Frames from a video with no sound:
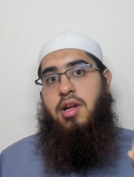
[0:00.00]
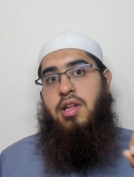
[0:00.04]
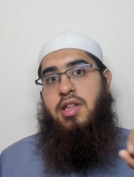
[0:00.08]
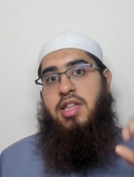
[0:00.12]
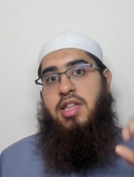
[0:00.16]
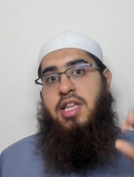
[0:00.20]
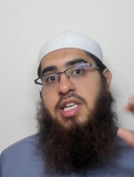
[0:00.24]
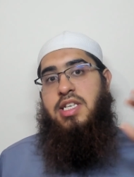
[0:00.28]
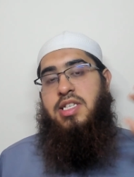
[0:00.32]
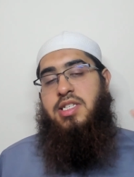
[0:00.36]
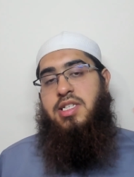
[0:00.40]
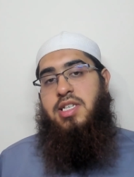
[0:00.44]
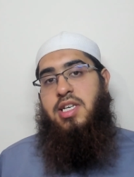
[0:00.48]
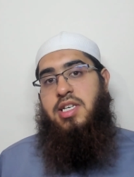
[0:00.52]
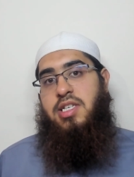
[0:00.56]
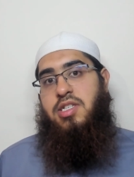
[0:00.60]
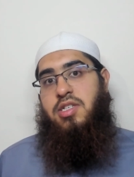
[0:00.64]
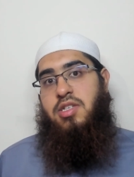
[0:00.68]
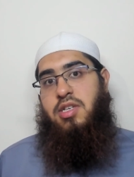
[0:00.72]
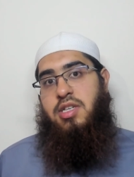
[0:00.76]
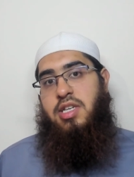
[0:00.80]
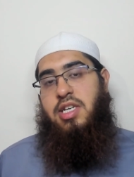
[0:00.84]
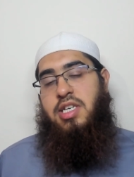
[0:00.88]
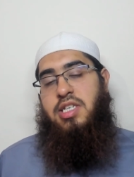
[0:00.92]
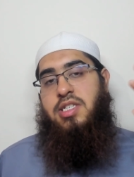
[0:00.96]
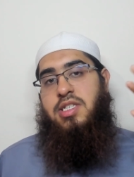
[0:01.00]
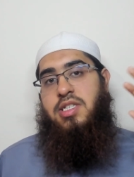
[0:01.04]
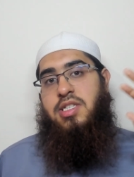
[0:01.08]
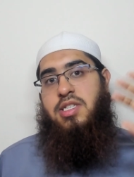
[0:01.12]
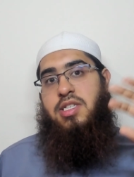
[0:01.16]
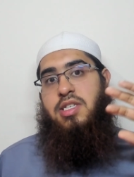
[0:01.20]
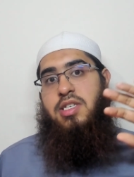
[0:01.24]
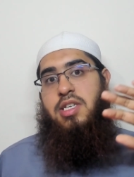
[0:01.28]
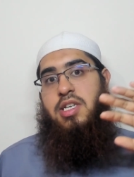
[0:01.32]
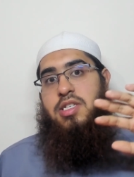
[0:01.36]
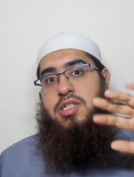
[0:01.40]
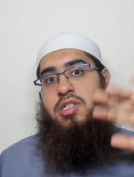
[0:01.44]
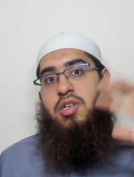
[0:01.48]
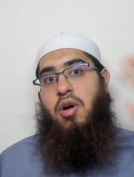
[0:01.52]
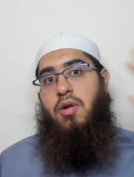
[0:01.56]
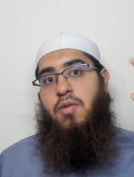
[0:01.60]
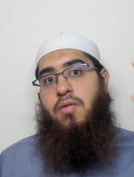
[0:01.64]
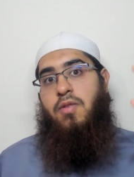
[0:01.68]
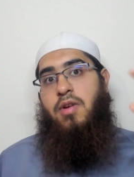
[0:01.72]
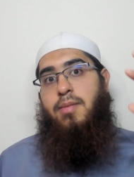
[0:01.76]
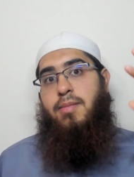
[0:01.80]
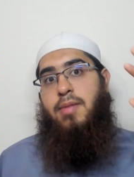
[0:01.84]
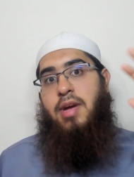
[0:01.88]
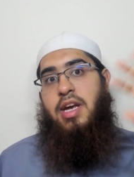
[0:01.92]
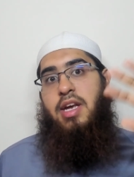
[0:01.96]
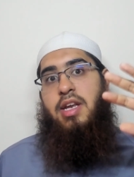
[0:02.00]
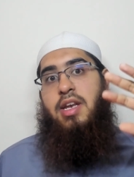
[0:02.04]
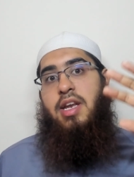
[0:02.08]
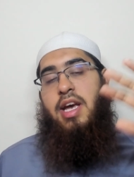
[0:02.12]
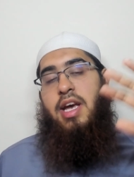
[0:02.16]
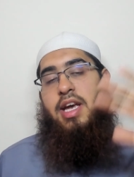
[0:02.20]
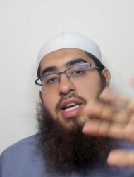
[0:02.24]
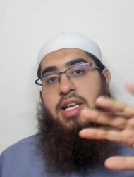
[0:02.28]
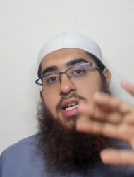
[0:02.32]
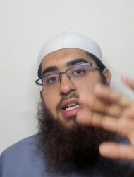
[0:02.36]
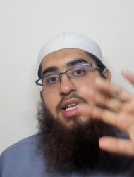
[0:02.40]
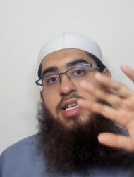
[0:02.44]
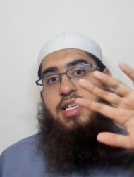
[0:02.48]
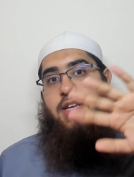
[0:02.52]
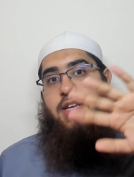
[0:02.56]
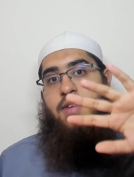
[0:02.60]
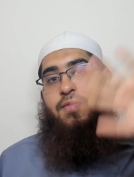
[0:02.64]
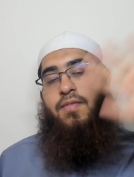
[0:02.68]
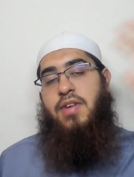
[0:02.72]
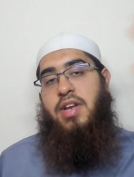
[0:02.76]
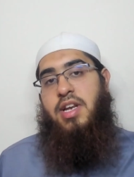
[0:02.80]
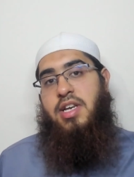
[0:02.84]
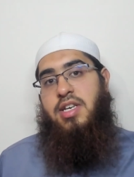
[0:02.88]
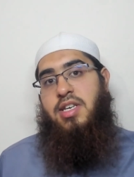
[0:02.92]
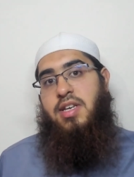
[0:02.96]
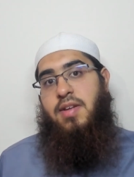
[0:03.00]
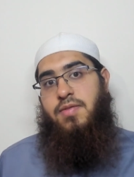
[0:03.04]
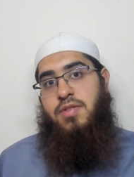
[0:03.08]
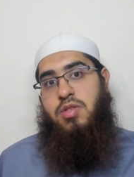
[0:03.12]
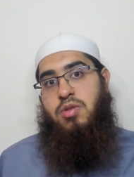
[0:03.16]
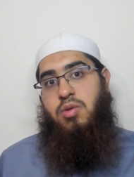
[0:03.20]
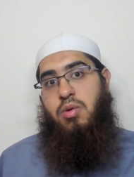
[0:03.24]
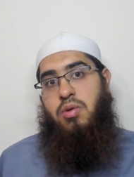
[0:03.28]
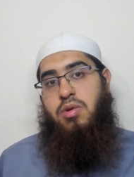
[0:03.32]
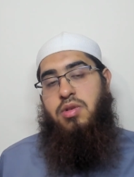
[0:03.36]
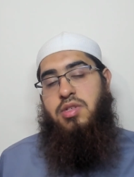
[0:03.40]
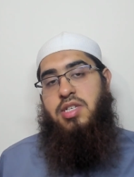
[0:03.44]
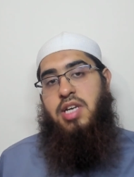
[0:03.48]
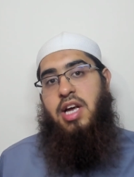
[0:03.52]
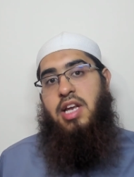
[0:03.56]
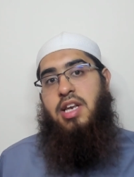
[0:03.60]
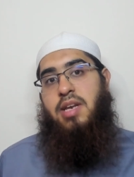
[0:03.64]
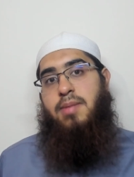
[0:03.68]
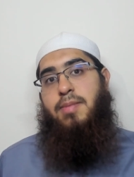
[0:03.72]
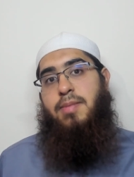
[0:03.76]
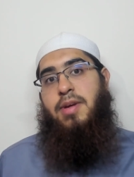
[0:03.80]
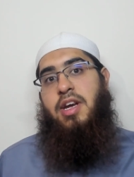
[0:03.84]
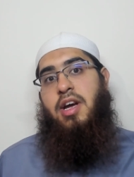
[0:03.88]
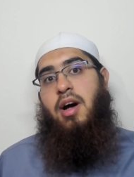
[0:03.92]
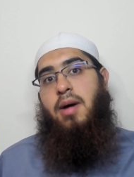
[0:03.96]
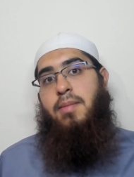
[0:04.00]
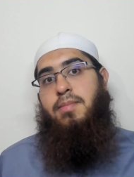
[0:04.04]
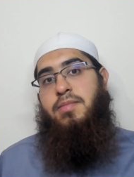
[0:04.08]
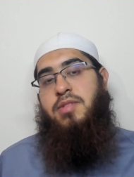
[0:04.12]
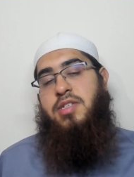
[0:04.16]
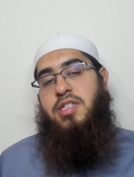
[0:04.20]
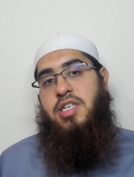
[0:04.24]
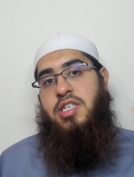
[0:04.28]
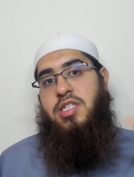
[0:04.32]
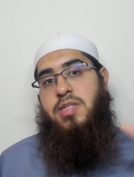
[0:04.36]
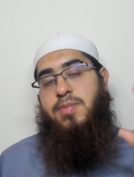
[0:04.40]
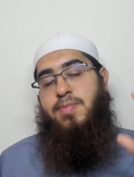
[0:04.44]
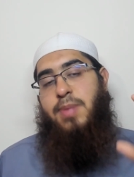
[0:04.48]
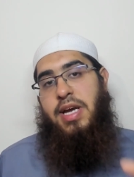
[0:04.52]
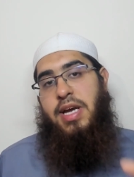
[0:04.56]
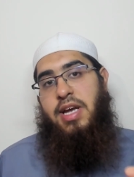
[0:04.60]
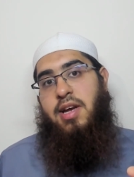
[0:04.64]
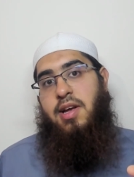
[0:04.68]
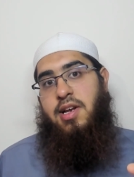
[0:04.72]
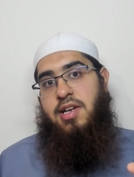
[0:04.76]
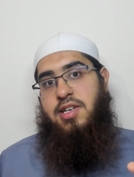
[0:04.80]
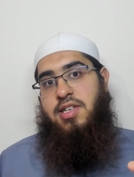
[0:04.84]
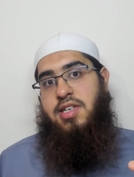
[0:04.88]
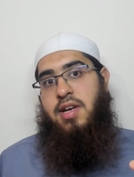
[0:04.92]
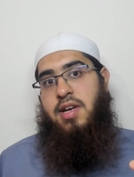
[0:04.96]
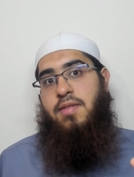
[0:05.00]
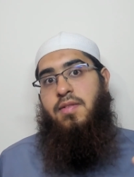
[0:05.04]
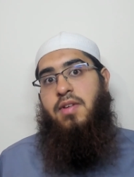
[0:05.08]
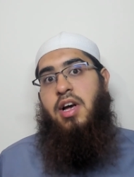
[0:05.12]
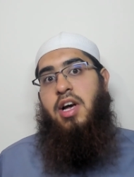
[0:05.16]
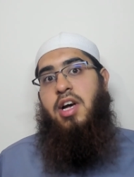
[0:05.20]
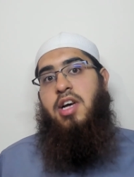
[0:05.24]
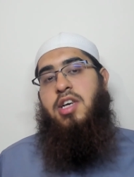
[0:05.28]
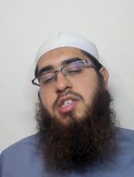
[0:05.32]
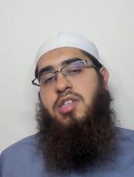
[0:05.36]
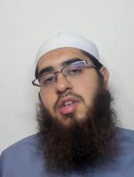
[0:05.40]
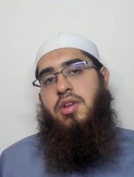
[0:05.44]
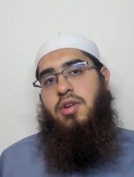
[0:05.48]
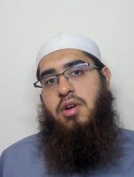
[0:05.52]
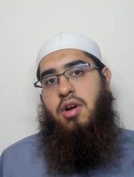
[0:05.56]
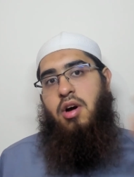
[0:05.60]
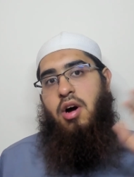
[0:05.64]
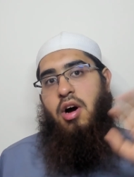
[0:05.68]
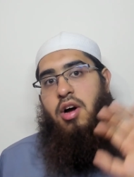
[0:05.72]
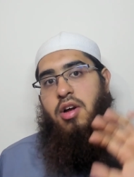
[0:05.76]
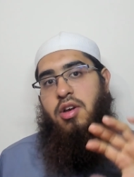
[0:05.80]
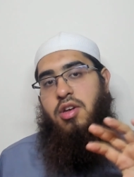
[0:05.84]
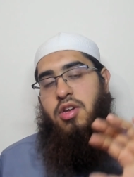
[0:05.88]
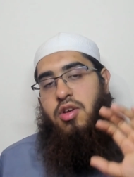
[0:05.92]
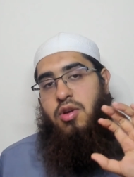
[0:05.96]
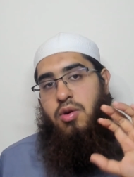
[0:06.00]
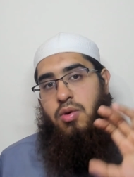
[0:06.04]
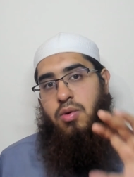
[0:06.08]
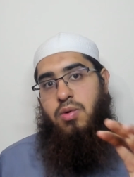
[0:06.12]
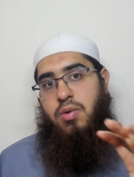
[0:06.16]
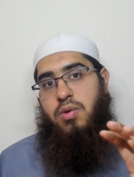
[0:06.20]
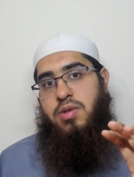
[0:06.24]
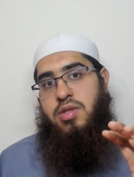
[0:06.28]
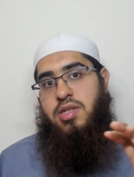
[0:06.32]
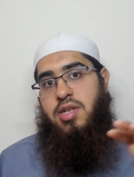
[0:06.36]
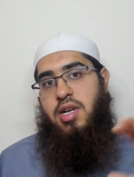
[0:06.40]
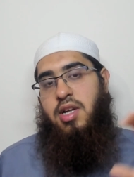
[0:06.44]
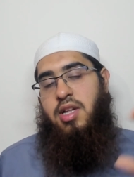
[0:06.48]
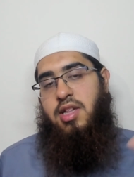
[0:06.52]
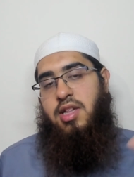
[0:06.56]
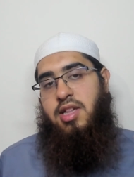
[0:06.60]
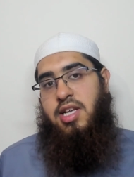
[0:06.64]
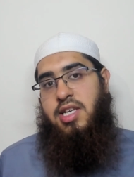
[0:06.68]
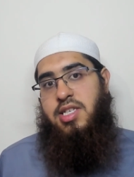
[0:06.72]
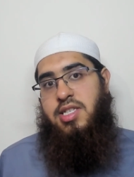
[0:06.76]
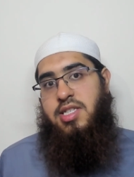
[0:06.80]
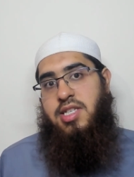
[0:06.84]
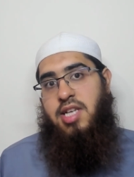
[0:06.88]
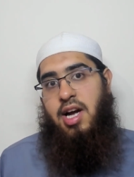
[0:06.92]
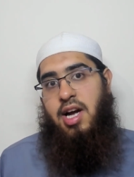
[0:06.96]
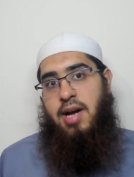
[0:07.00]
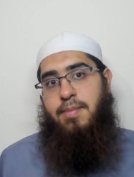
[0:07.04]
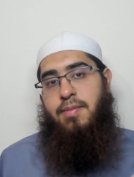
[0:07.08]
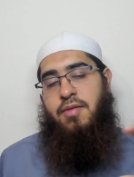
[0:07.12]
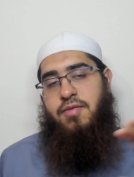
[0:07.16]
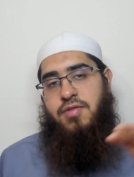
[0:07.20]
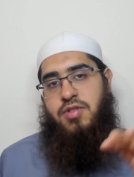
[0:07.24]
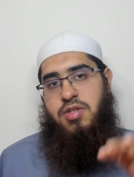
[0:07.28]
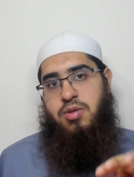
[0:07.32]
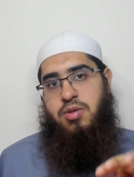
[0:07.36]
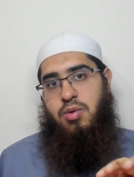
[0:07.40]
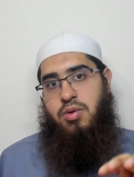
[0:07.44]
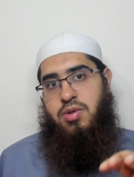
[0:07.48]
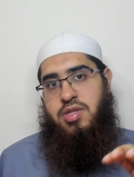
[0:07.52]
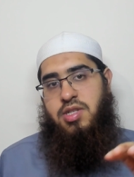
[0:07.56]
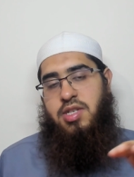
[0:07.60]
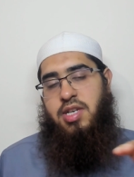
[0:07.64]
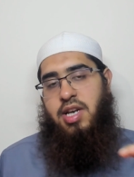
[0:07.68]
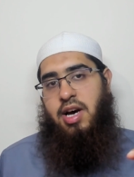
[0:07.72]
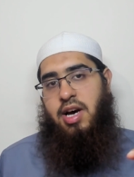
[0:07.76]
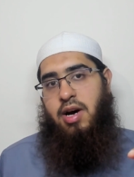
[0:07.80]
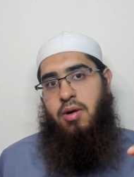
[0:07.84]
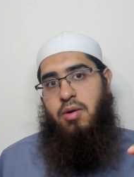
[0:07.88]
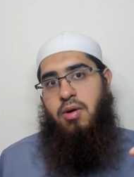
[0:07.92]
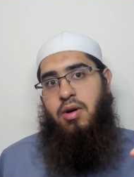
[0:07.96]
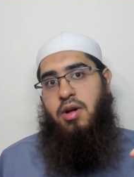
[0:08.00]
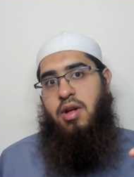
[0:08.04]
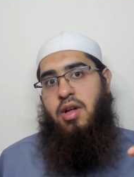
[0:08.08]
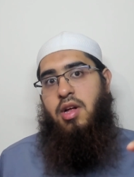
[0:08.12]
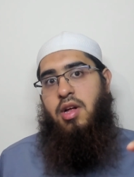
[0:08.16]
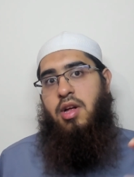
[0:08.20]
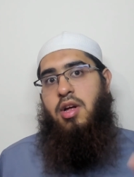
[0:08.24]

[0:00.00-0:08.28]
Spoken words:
this does not remain a definitive source and becomes speculative. So you can't use this type of source now